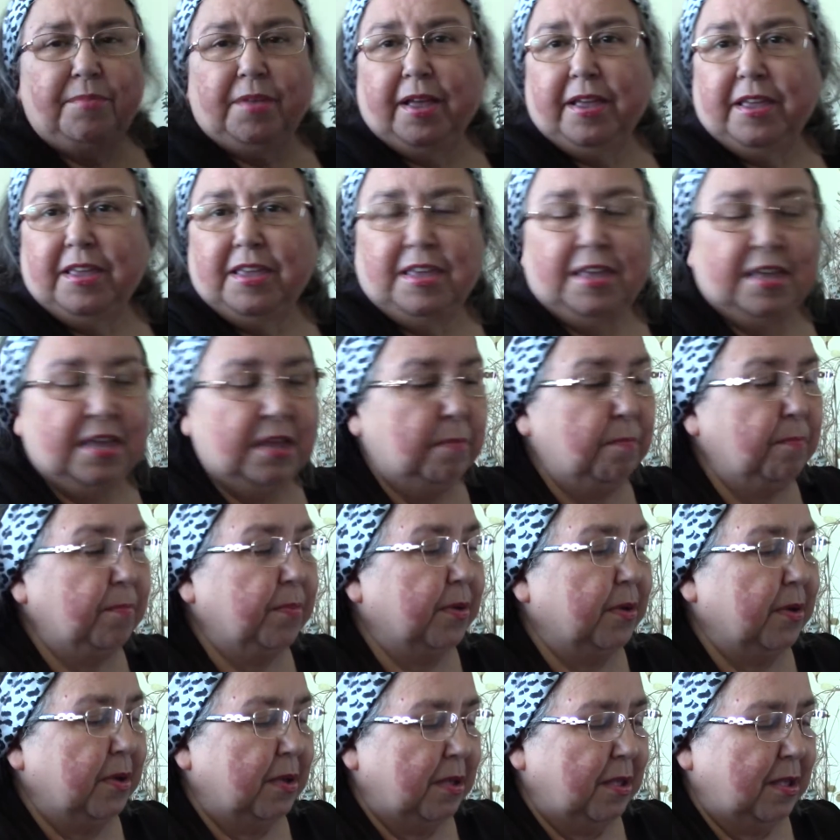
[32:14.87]
I keep
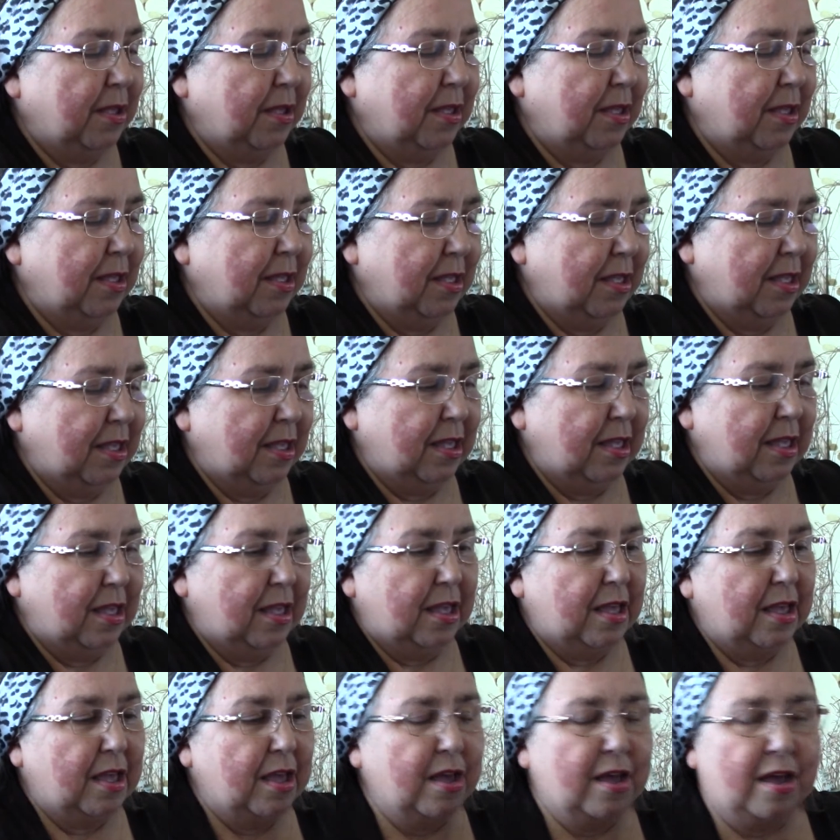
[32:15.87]

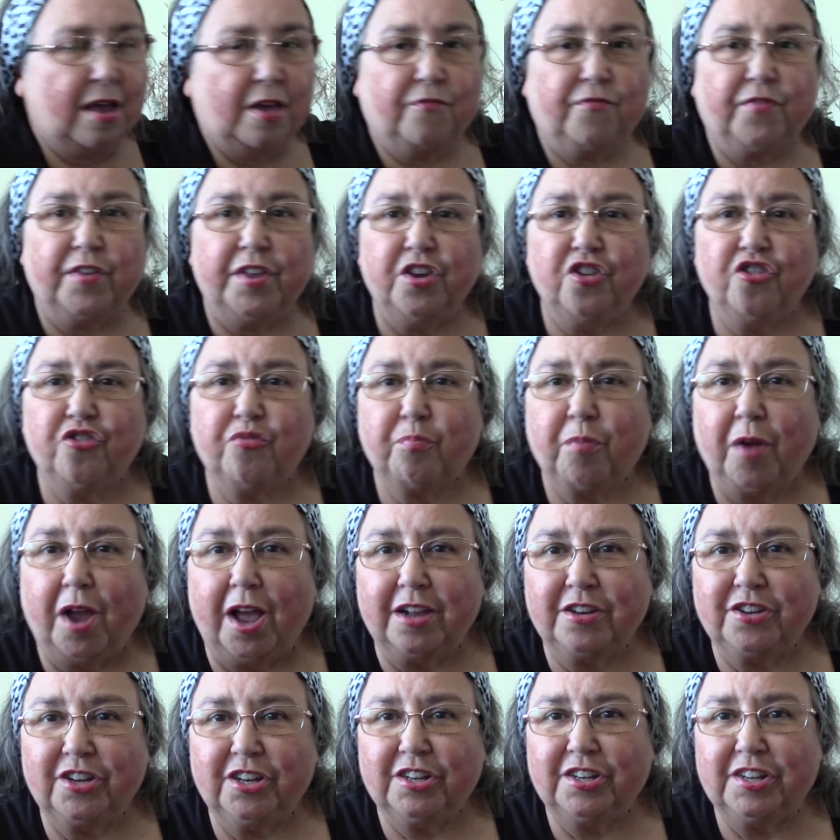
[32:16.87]
a finished
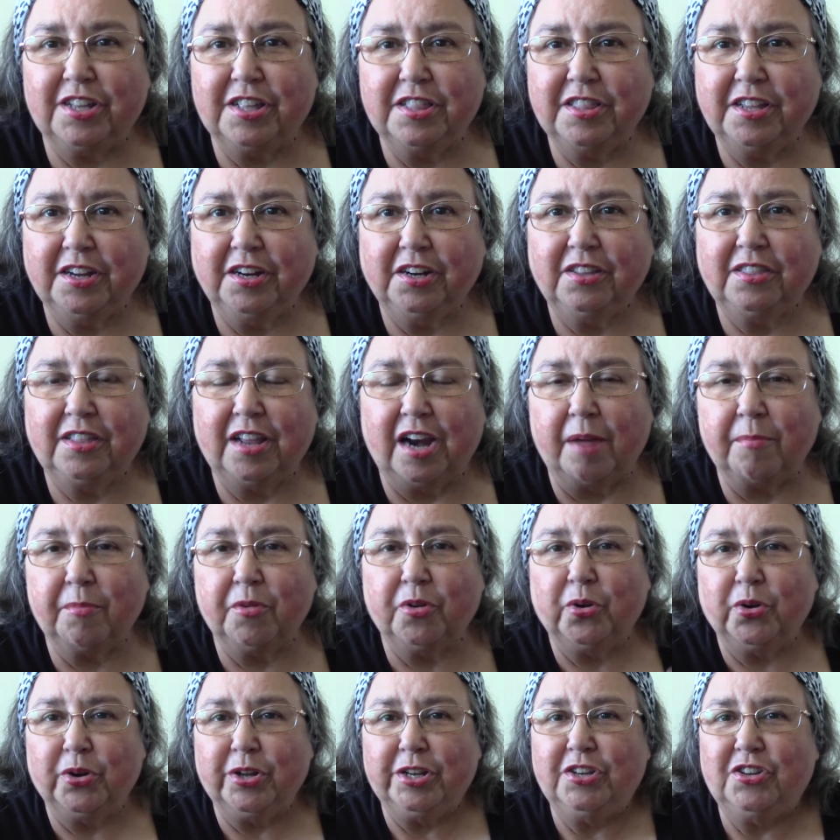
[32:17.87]
project in there that I'm
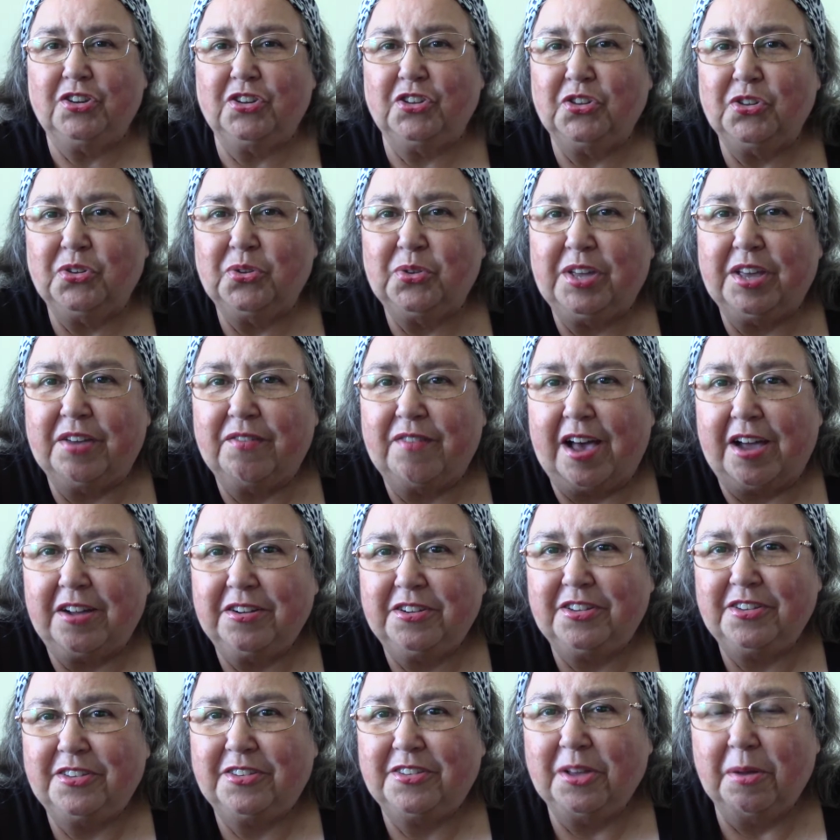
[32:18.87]
going to give out
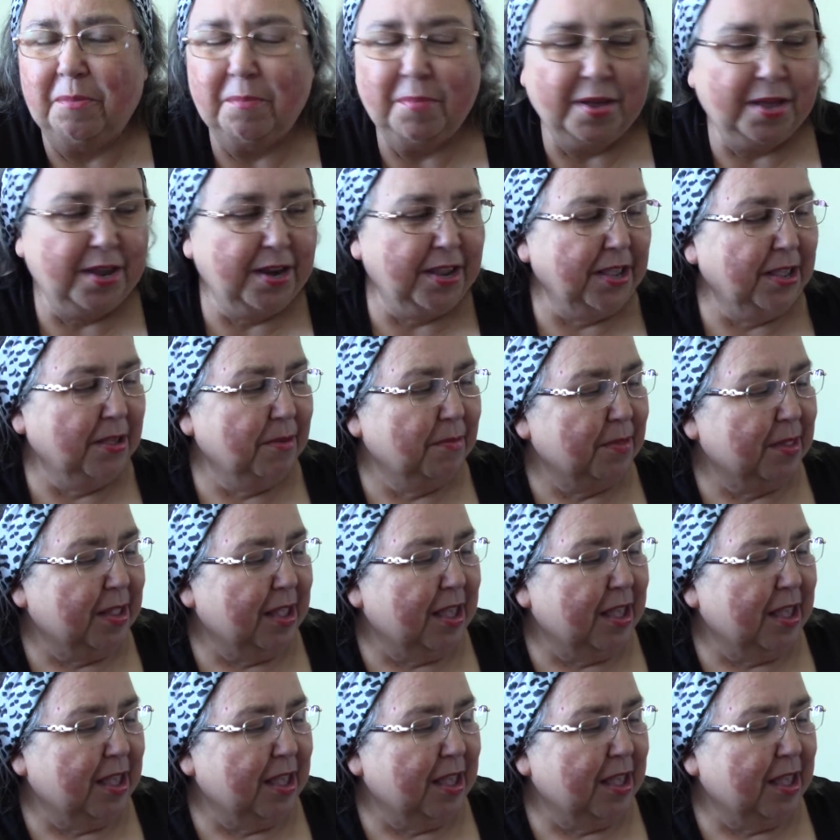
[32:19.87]
to somebody,